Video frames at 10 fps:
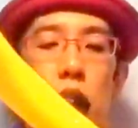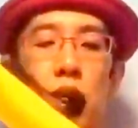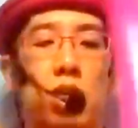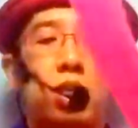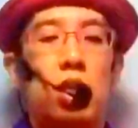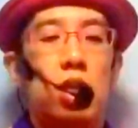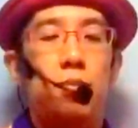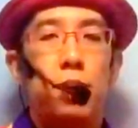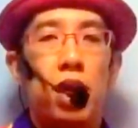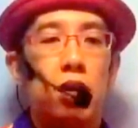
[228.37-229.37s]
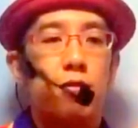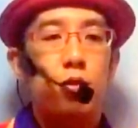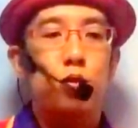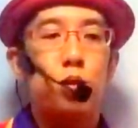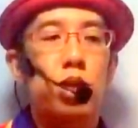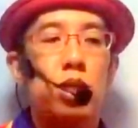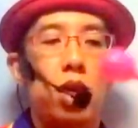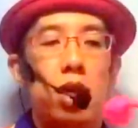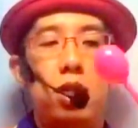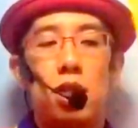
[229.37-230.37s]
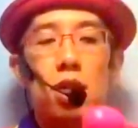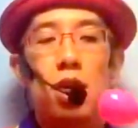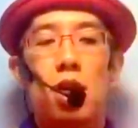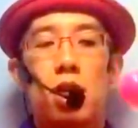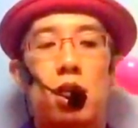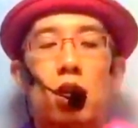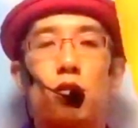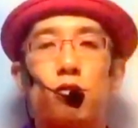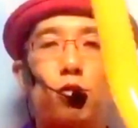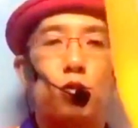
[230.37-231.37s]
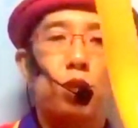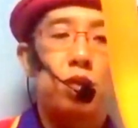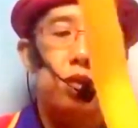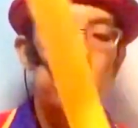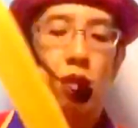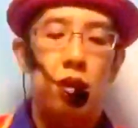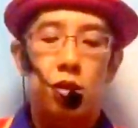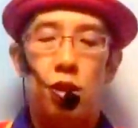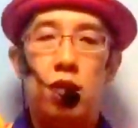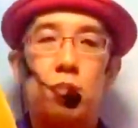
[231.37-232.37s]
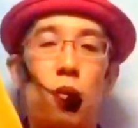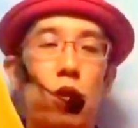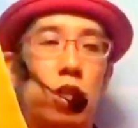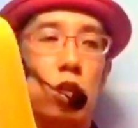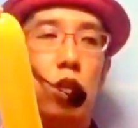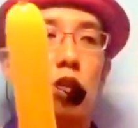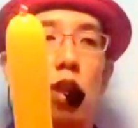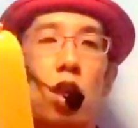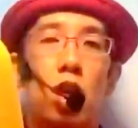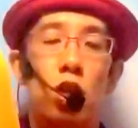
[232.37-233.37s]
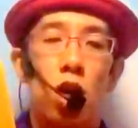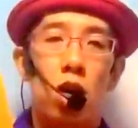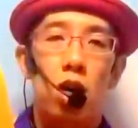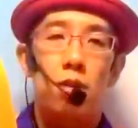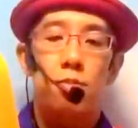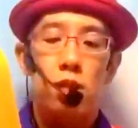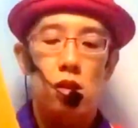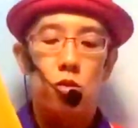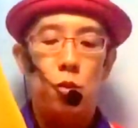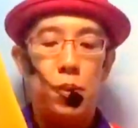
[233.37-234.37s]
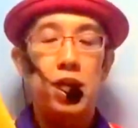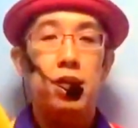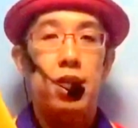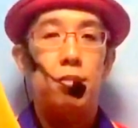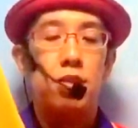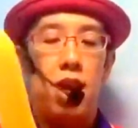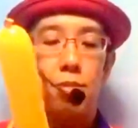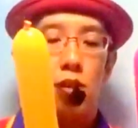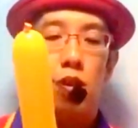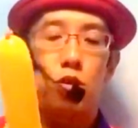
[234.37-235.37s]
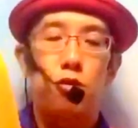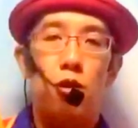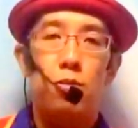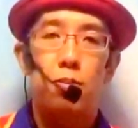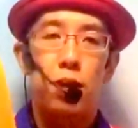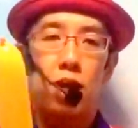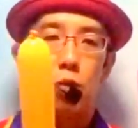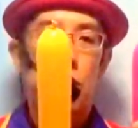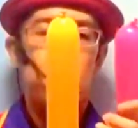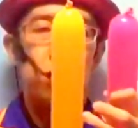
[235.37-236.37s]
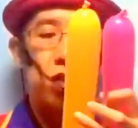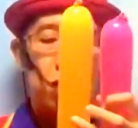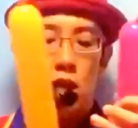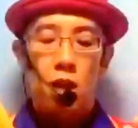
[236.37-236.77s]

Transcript: So you can see the pink full twist and the yellow full twist. Right, so at this point, you're going to repeat the same steps, right, to form the bigger wings.